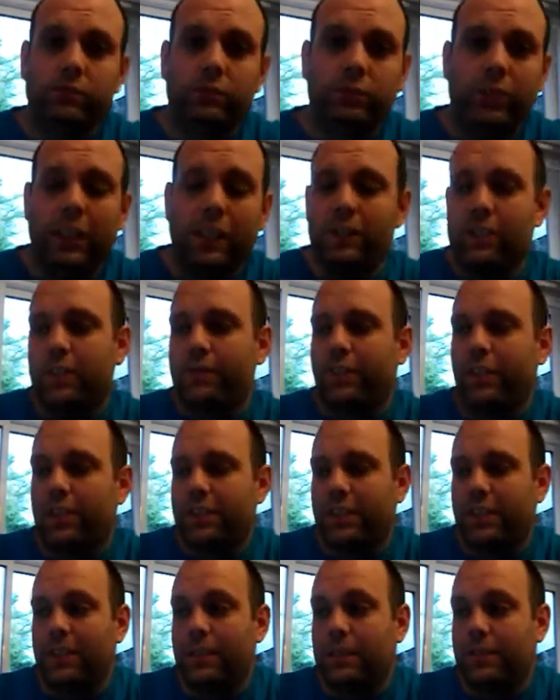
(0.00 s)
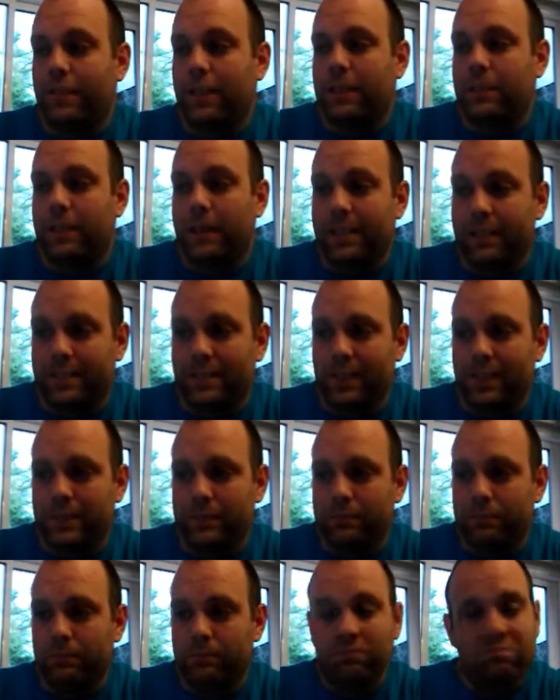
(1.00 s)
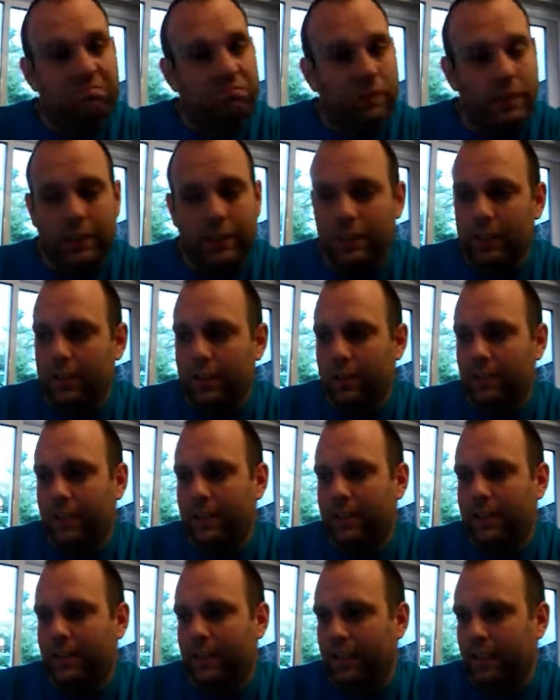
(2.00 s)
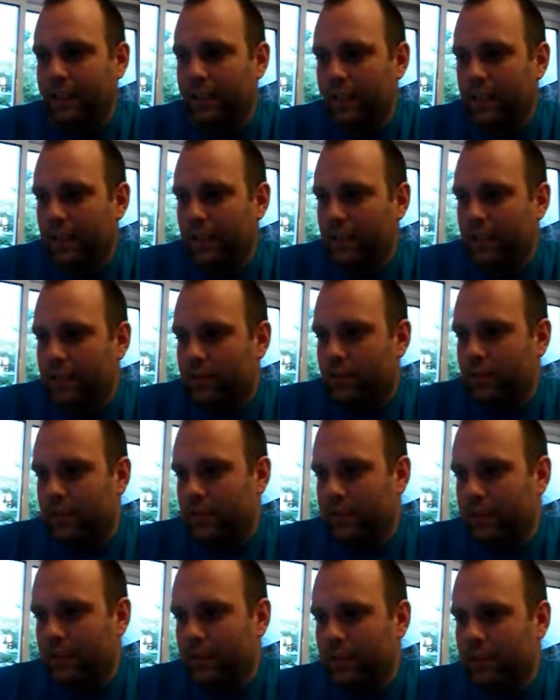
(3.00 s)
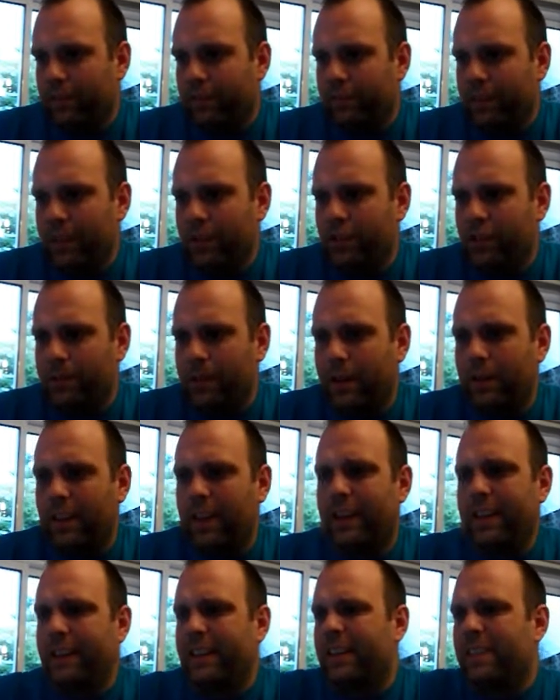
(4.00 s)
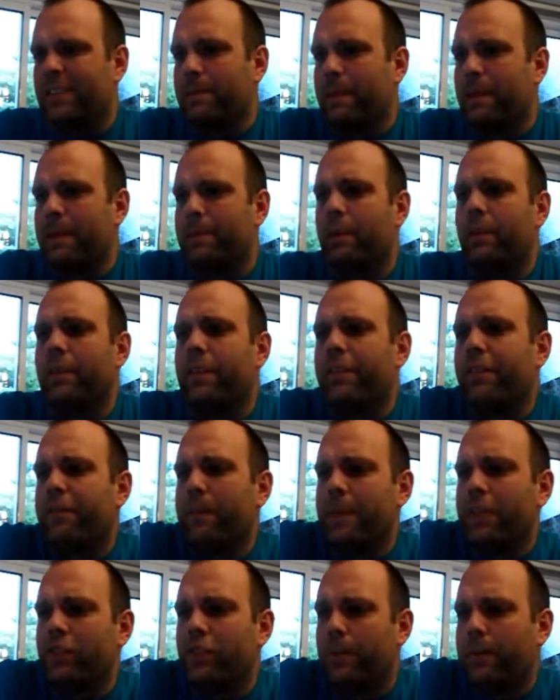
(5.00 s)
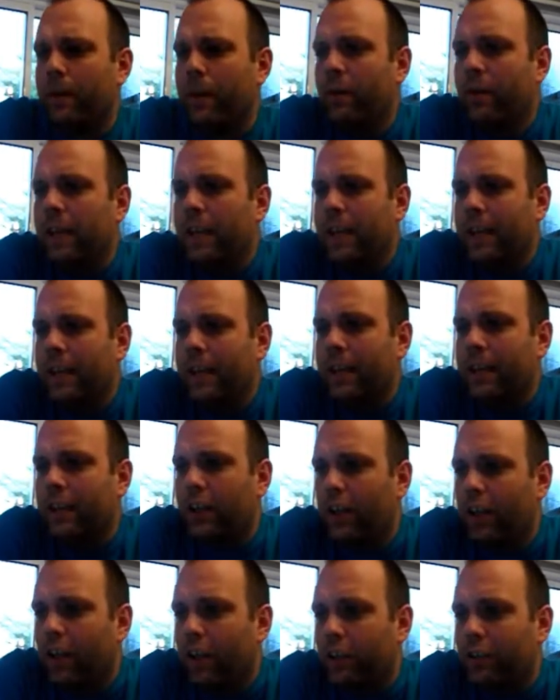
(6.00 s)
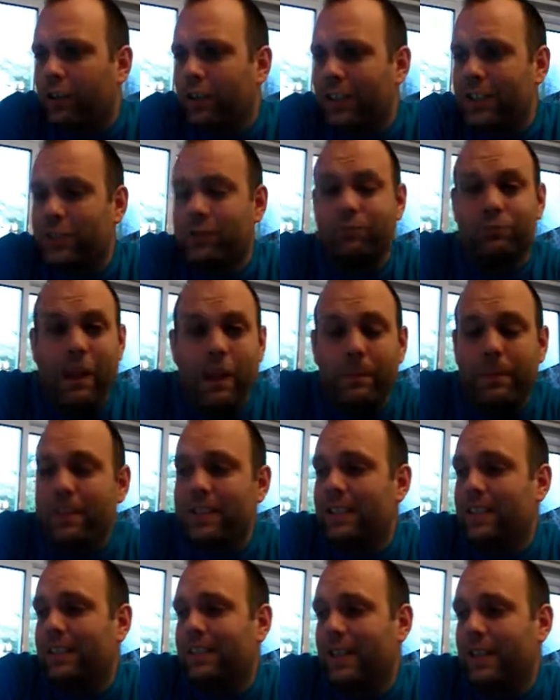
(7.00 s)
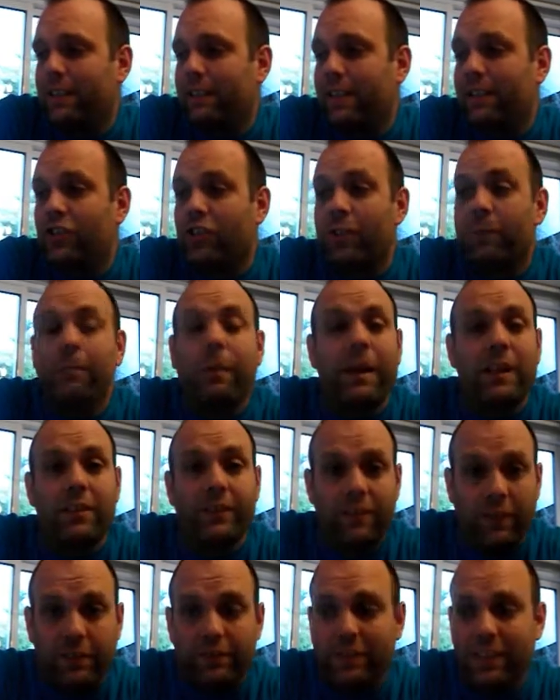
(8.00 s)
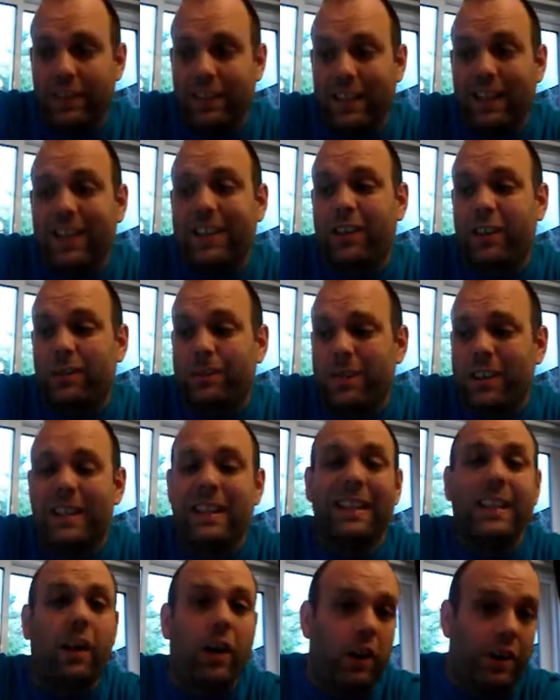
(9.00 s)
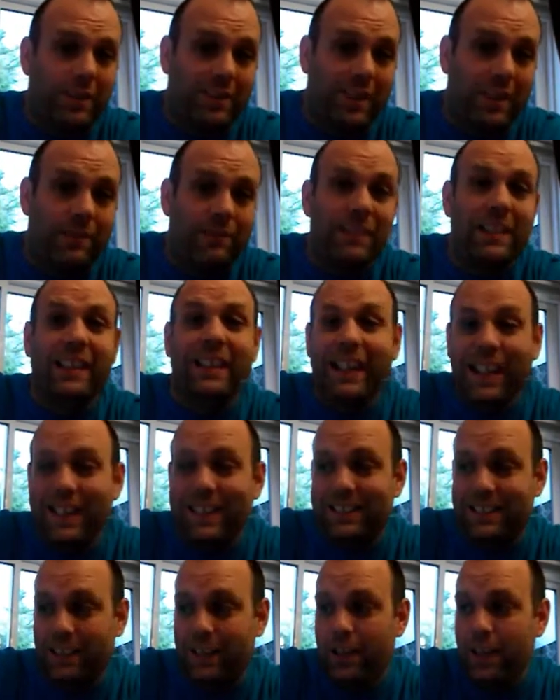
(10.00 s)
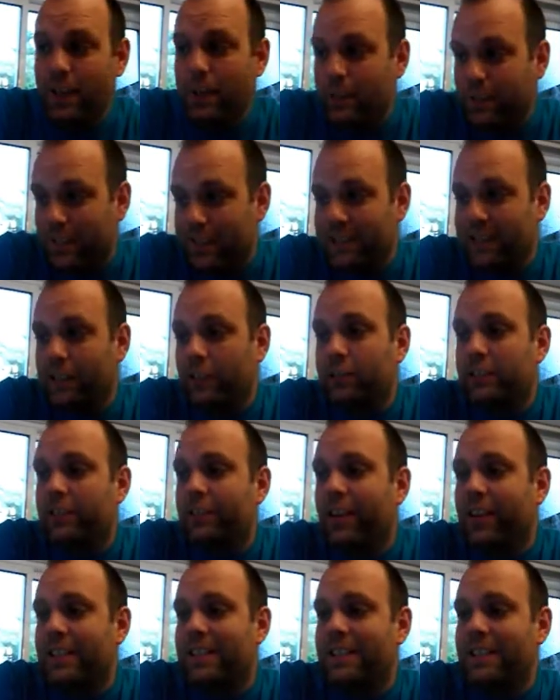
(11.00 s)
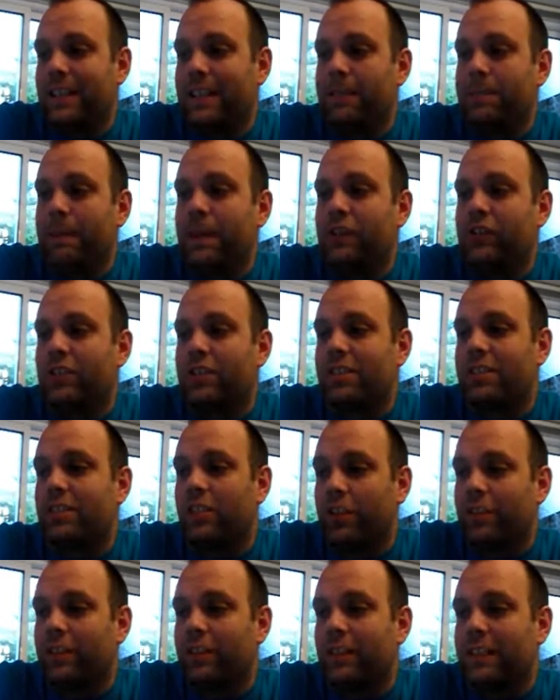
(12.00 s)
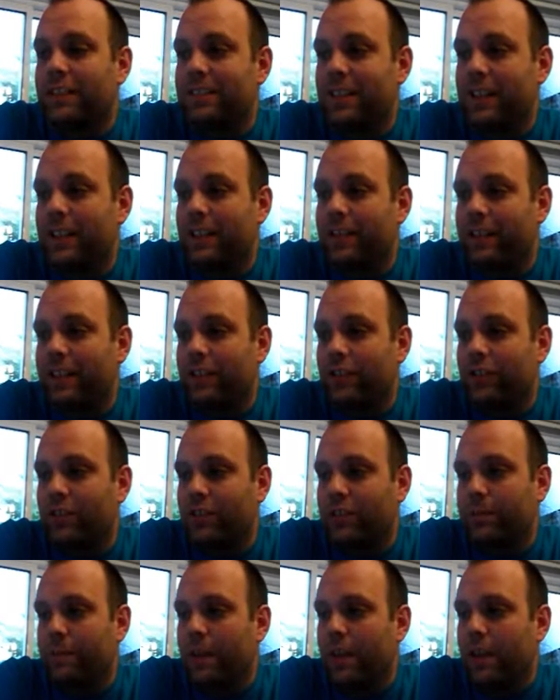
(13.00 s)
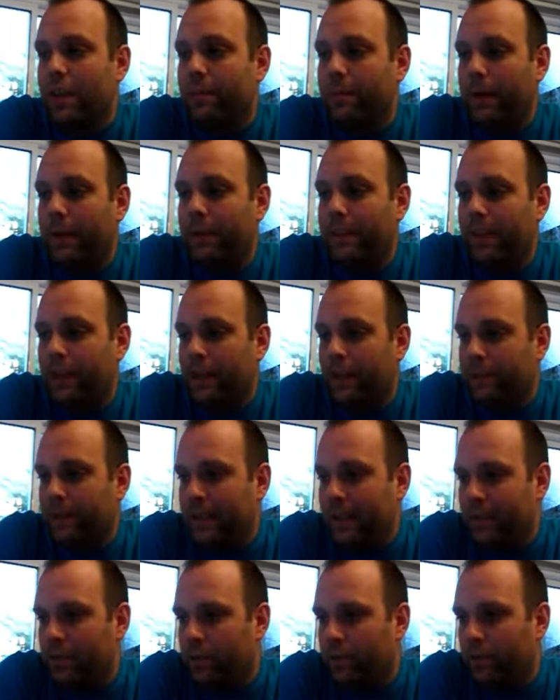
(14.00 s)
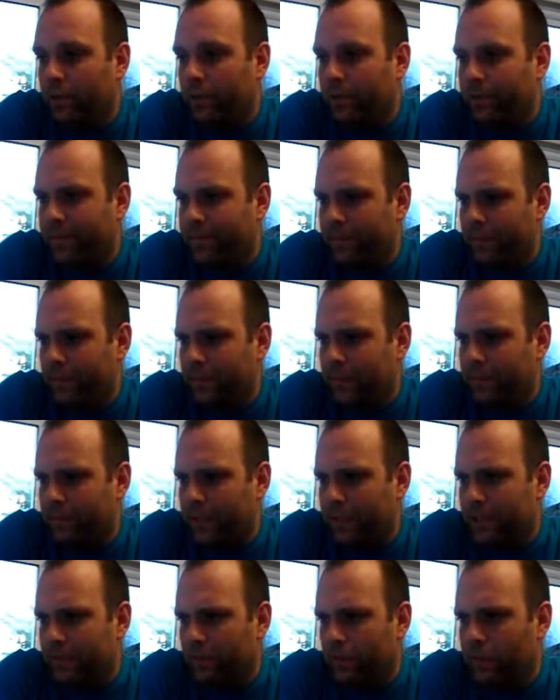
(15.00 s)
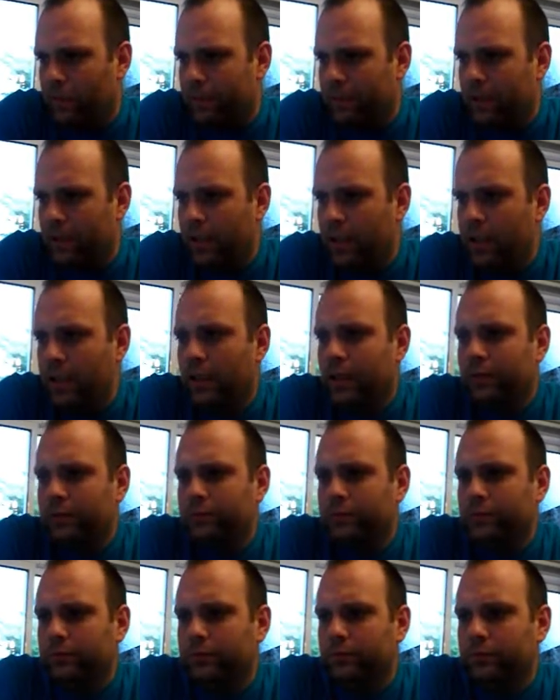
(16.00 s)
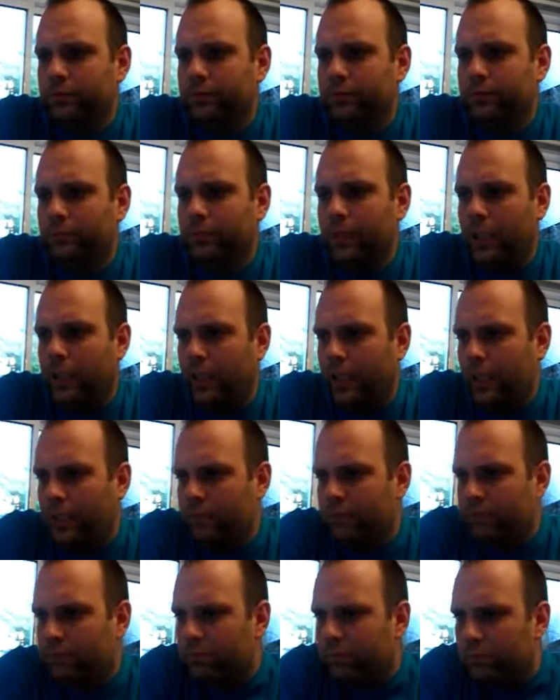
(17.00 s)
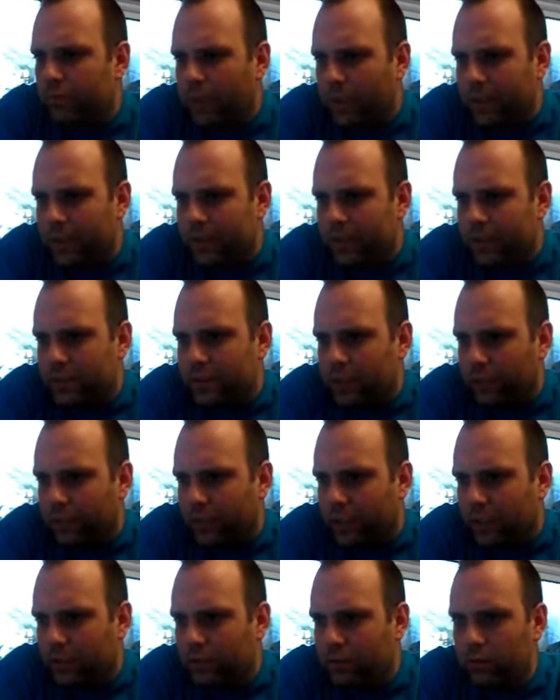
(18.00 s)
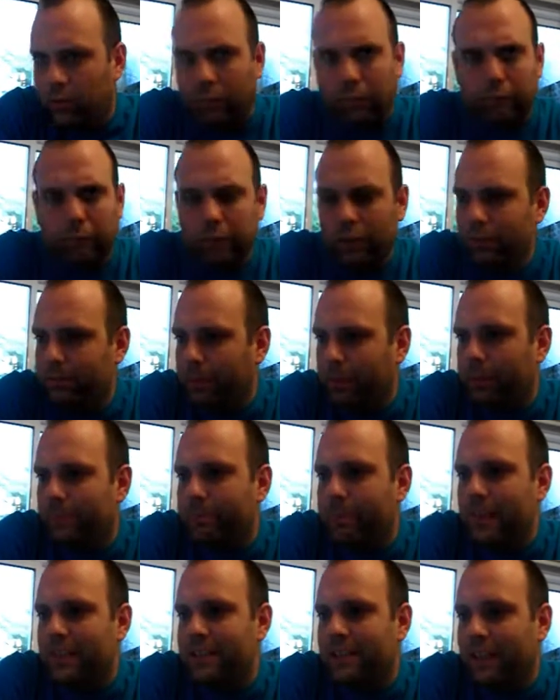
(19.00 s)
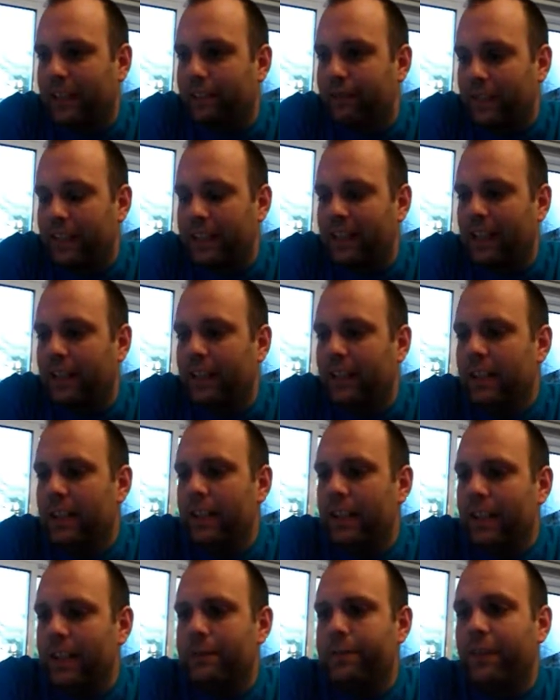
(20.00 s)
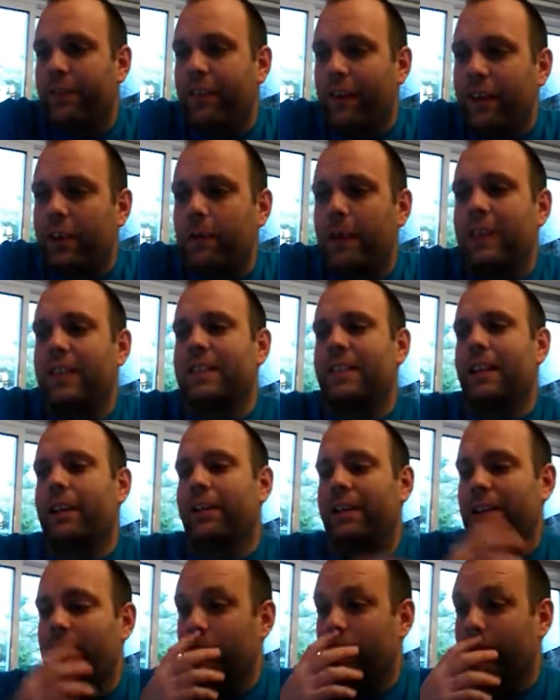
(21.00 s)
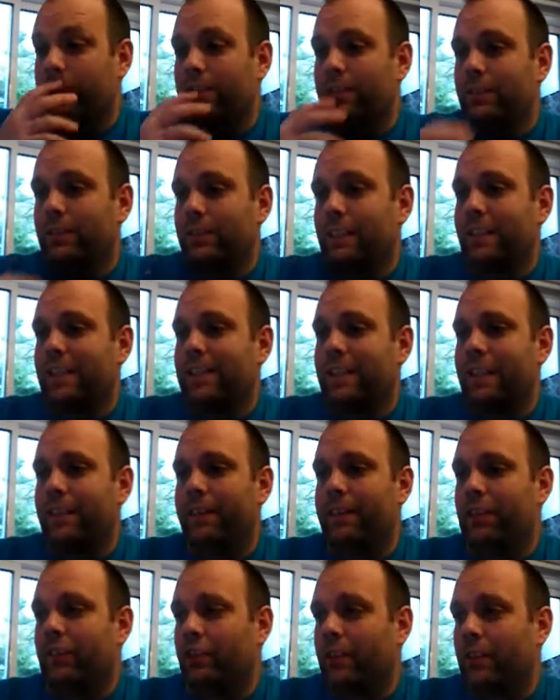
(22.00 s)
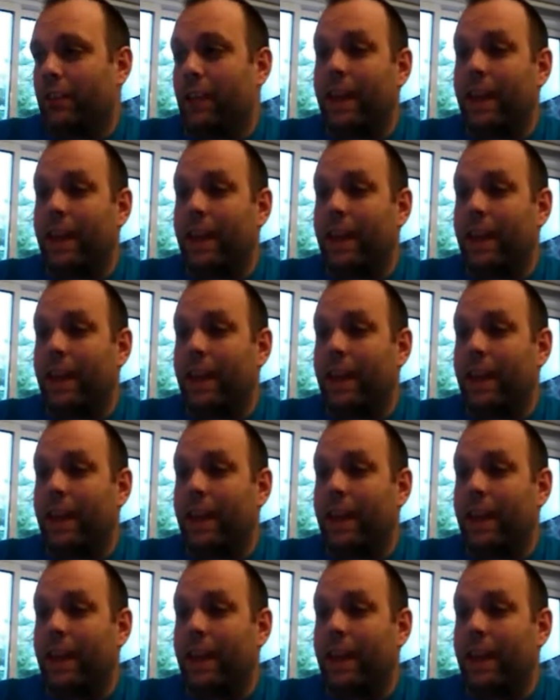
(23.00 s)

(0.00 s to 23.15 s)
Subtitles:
change in velocity divided by the time, and you can do it like that. So there's some little information about that, and then there's a bit more information about, in a car crash, rapid deceleration on page 15. That comes in car safety later, but there's a little device there that measures sudden accelerations by the actual piece of equipment doing something. But basically, read that. It's a very quick acceleration or deceleration,